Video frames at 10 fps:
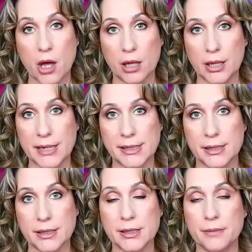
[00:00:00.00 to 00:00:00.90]
law
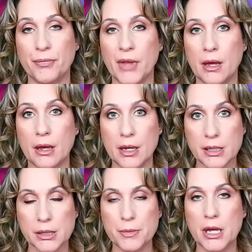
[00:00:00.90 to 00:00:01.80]
license.
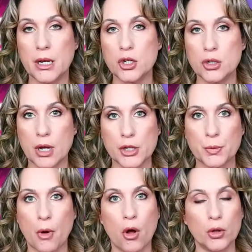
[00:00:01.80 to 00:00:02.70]
Eastman, as you guys
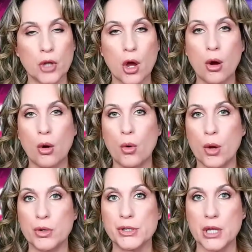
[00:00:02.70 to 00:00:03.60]
all know,
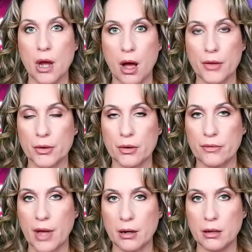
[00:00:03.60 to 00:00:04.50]
was the author
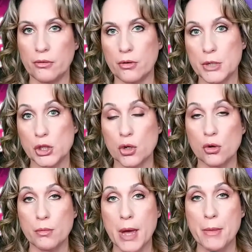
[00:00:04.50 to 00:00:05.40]
of that infamous
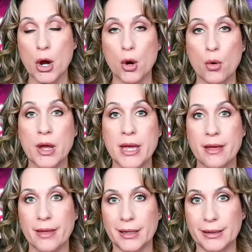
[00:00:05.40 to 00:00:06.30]
coup memo
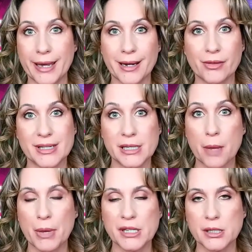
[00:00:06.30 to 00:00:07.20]
that laid out the
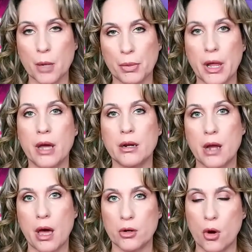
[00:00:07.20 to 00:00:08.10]
step-by-step plan on
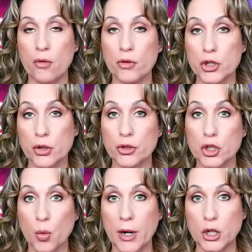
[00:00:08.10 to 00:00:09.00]
how to overturn the
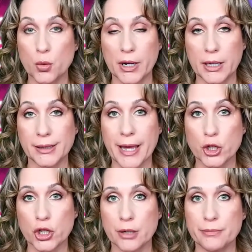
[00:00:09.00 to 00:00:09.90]
2020
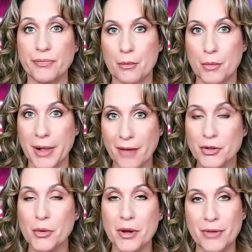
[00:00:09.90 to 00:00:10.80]
election. Well,
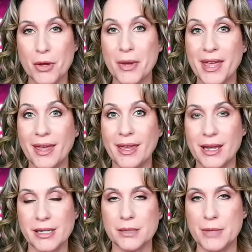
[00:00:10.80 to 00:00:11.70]
after reviewing
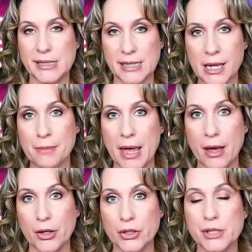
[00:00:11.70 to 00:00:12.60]
Eastman's
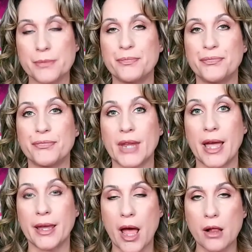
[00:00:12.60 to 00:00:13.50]
emails,
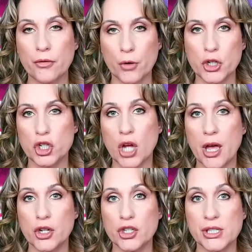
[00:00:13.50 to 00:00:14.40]
a California
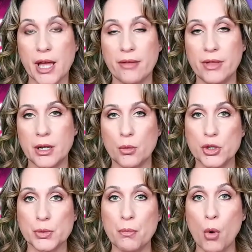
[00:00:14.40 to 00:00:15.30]
judge said that it
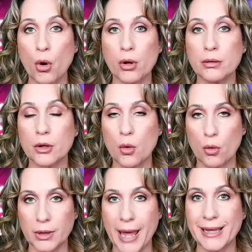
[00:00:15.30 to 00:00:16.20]
was more
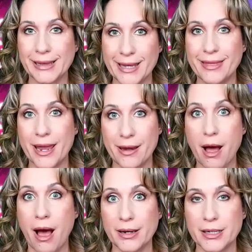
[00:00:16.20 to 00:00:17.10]
likely than
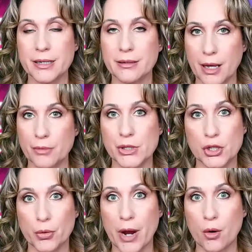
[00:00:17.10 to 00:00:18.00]
not, that was a
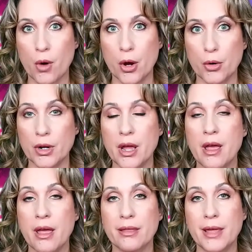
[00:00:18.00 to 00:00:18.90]
direct quote,
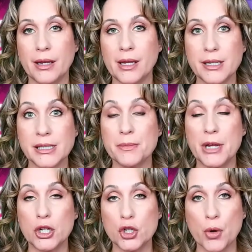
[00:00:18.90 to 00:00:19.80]
that
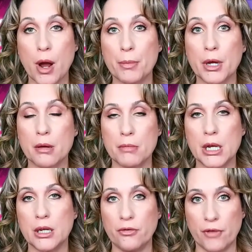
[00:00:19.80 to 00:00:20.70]
Eastman and Trump
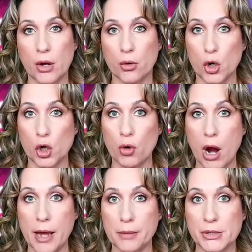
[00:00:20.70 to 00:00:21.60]
committed federal
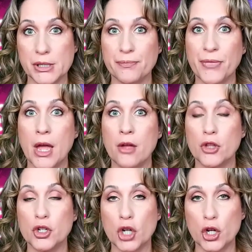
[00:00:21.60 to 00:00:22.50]
crimes.
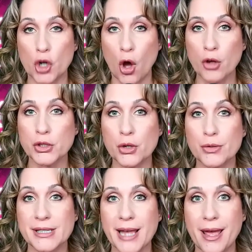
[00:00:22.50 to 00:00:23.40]
The judge also
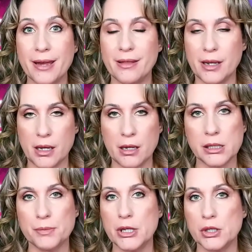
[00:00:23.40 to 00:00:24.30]
said that
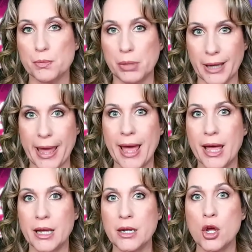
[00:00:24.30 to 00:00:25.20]
Eastman's
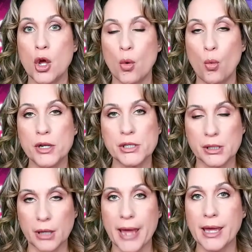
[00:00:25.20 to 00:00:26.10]
plan
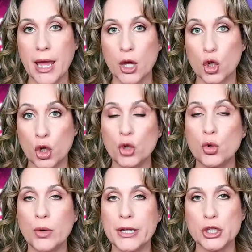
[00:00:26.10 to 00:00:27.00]
was like a
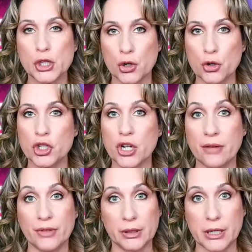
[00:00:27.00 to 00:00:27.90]
coup in search
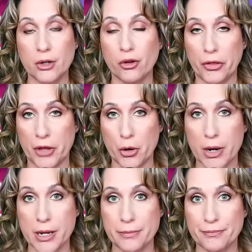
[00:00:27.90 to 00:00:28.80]
of a legal
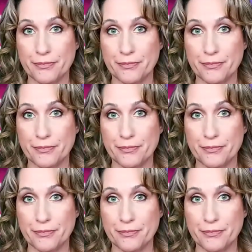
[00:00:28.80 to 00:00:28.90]
theory.